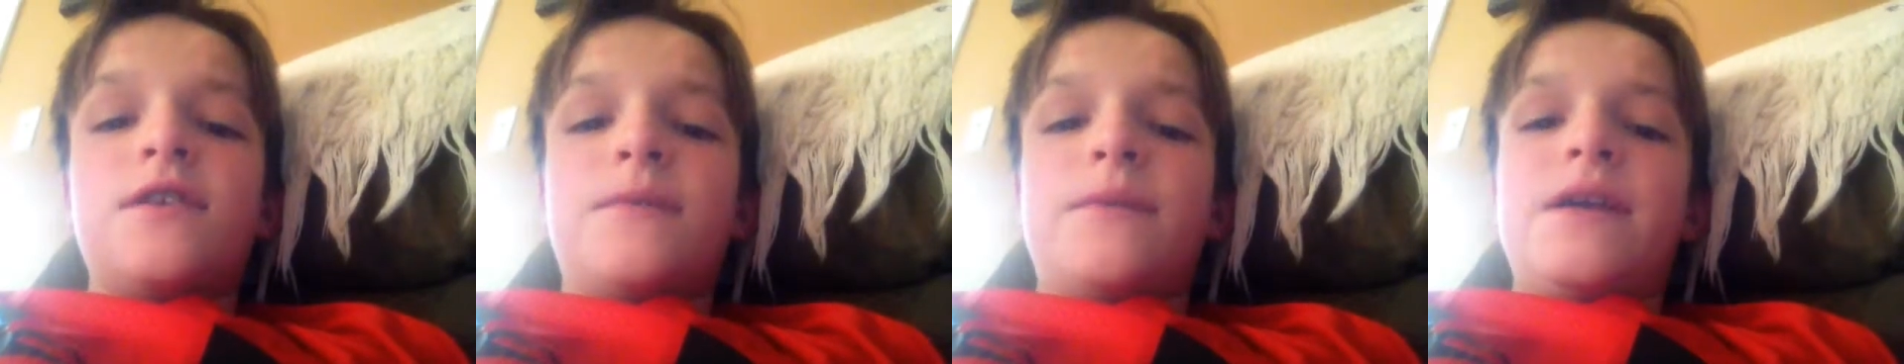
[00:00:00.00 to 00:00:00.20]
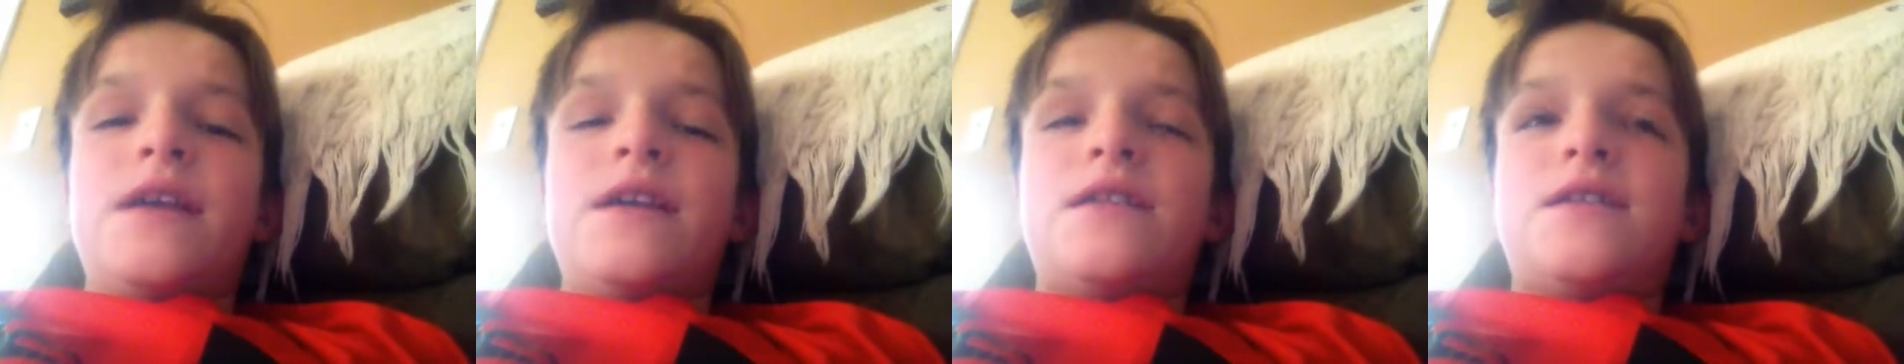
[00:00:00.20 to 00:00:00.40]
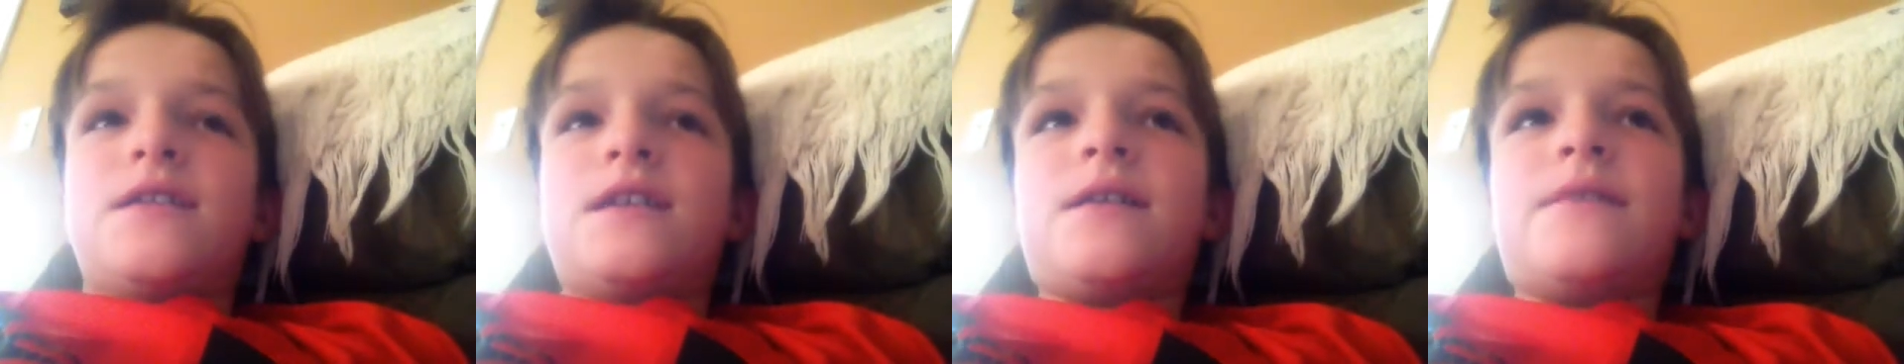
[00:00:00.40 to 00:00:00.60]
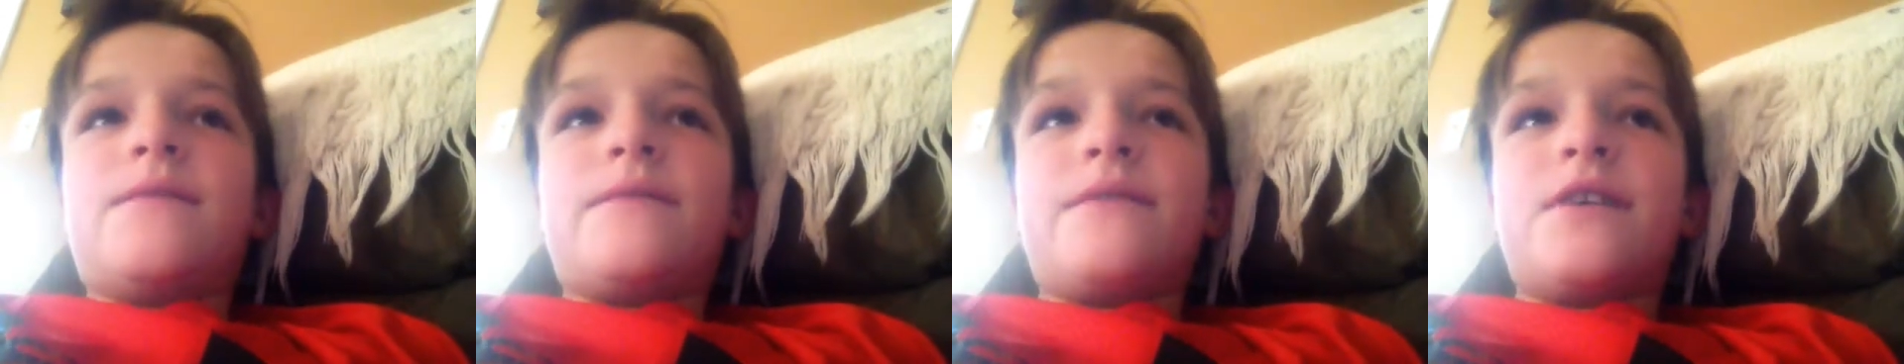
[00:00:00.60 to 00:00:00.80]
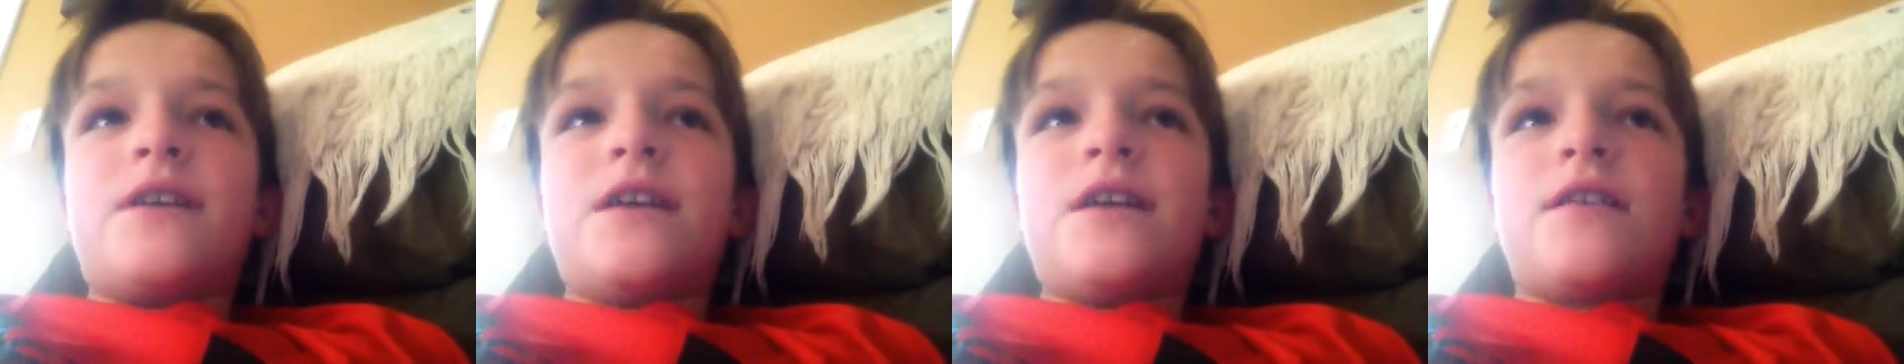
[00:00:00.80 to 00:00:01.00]
There'll be
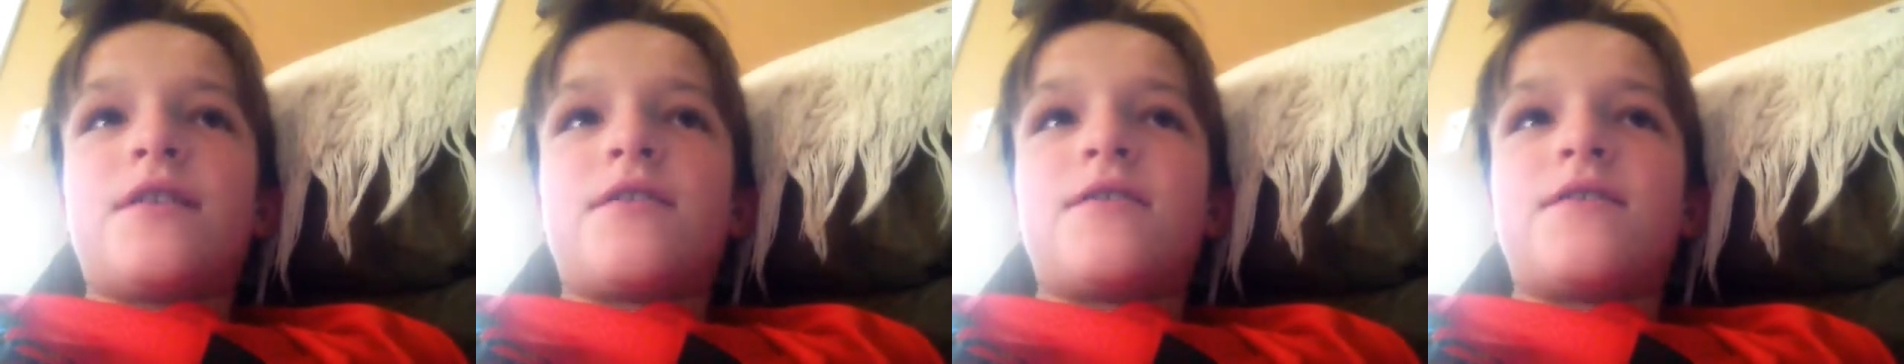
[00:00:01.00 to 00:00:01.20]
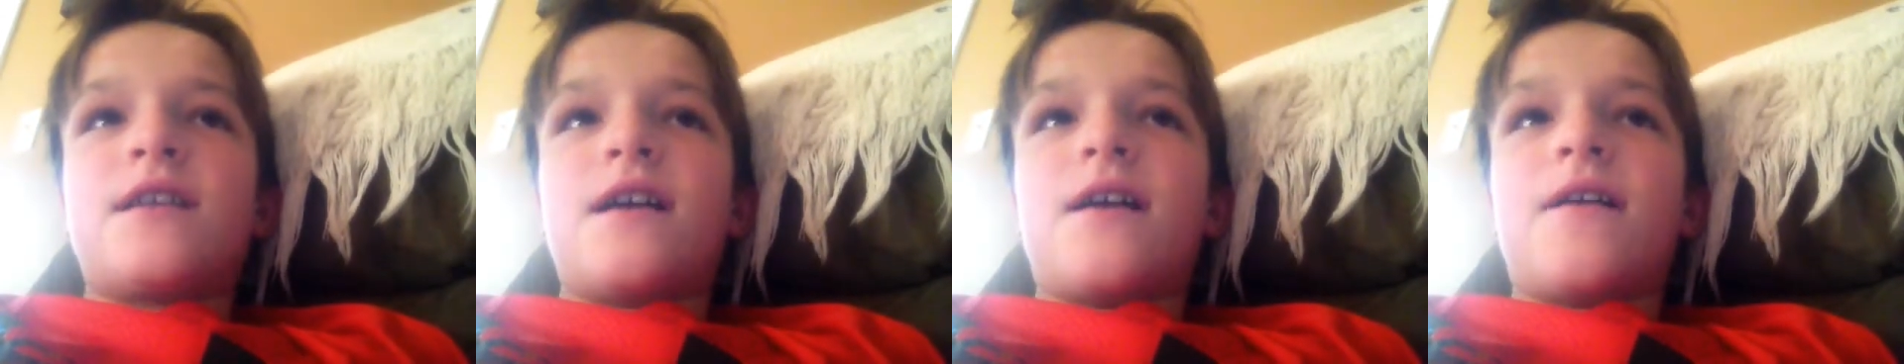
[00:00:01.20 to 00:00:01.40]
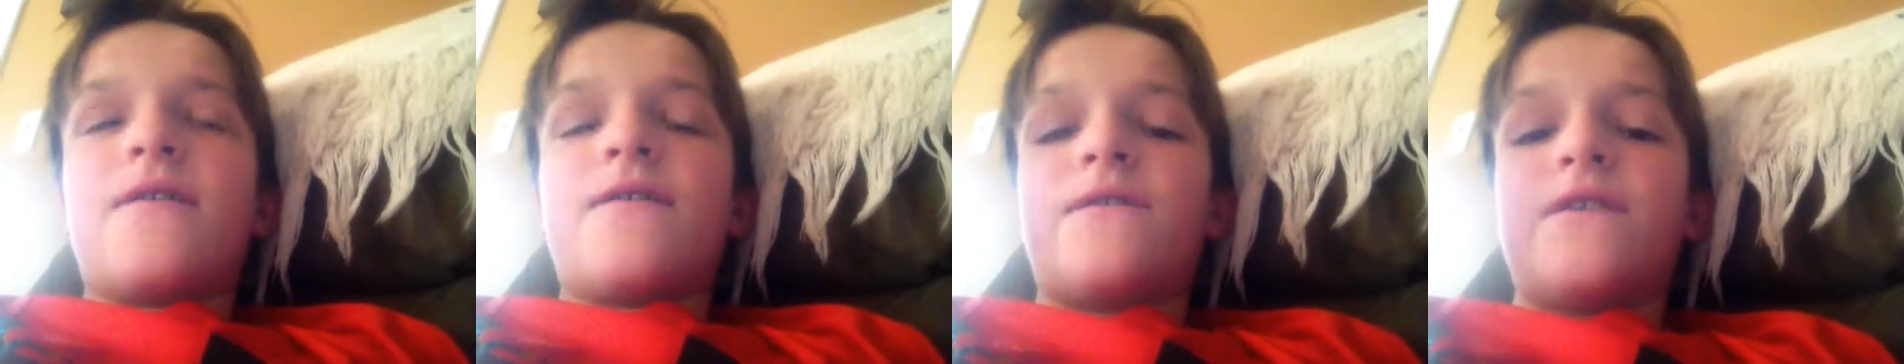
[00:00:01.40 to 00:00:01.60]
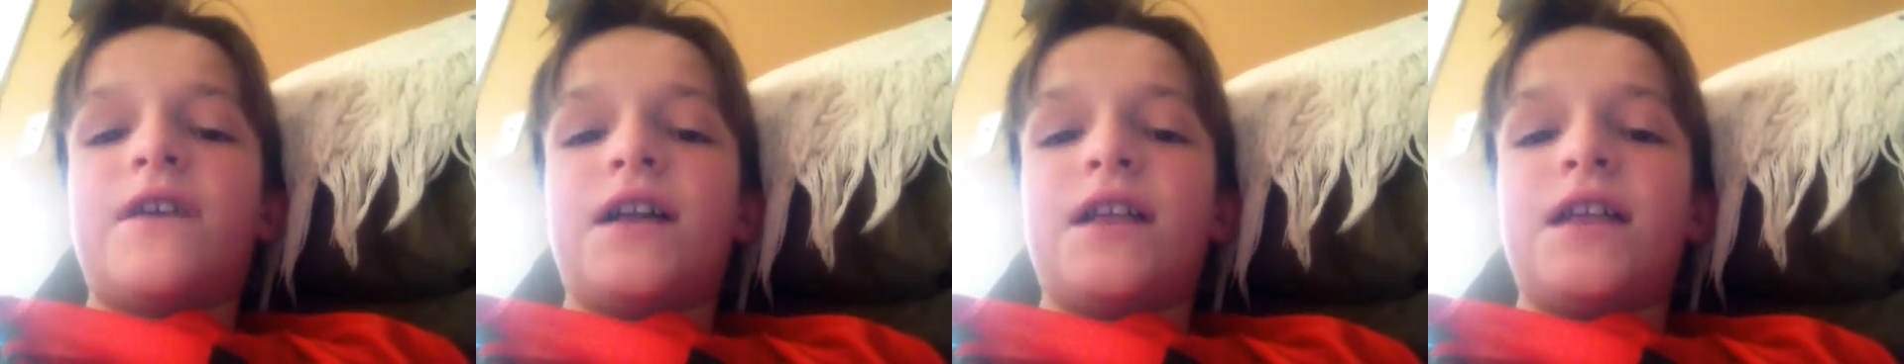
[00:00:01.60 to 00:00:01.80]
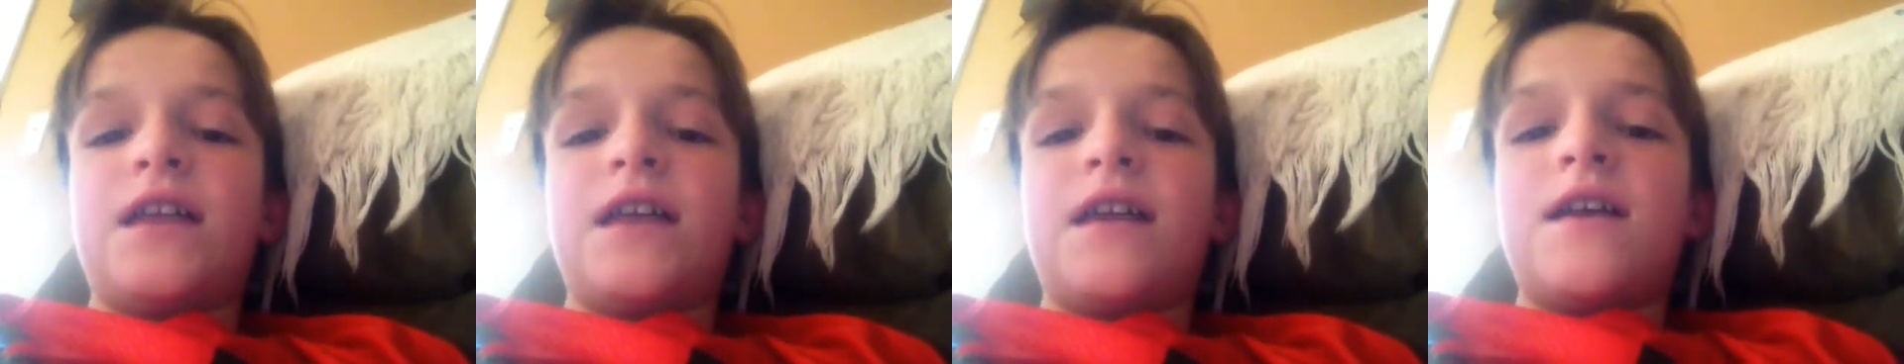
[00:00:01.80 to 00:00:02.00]
some videos that are
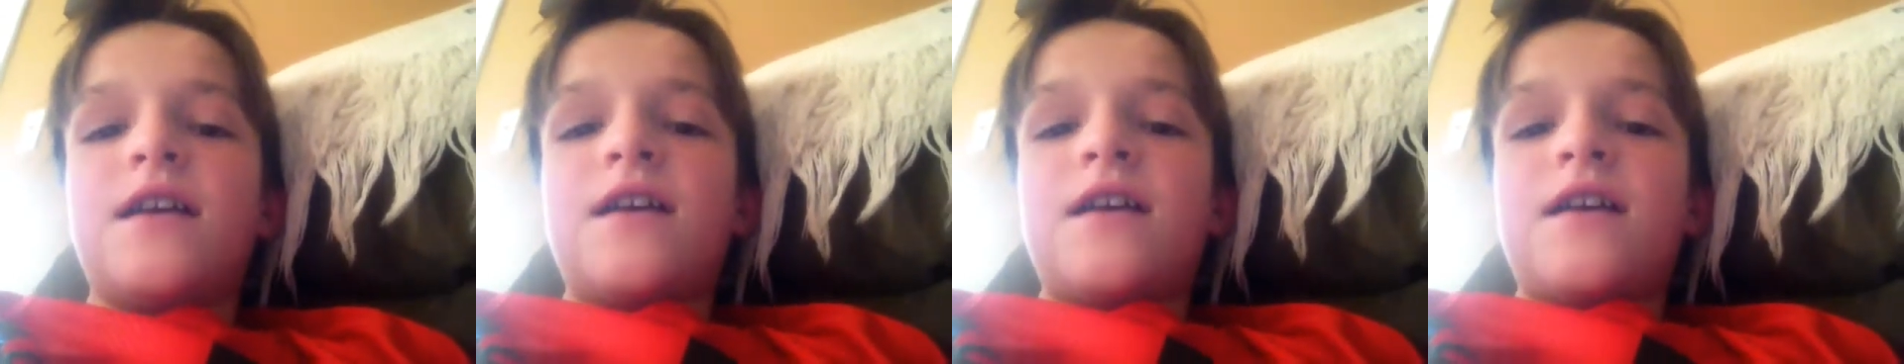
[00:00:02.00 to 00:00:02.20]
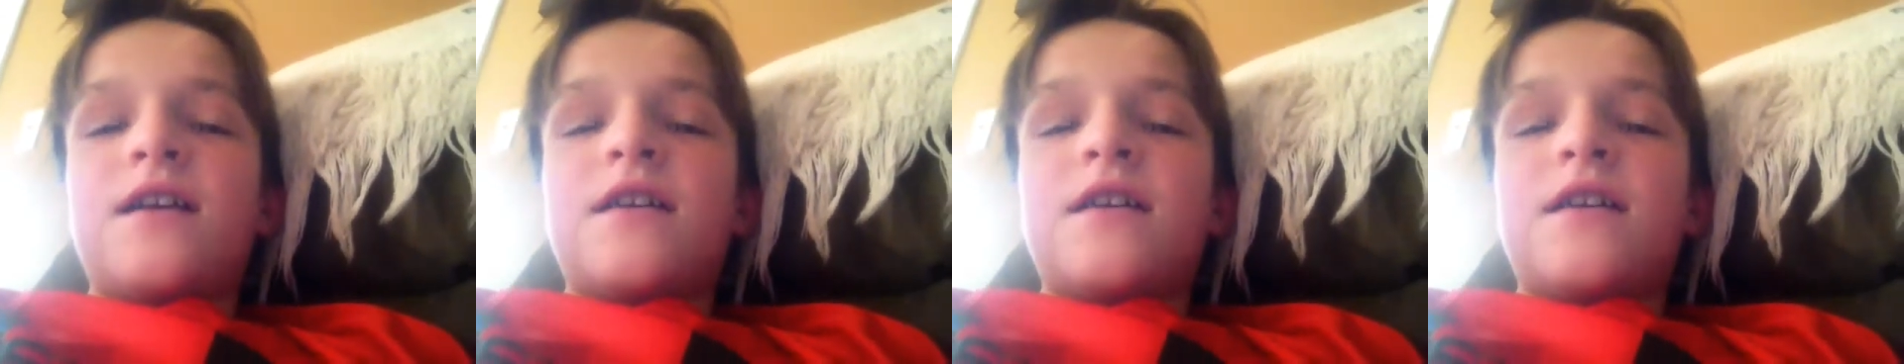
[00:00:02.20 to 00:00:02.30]
funny,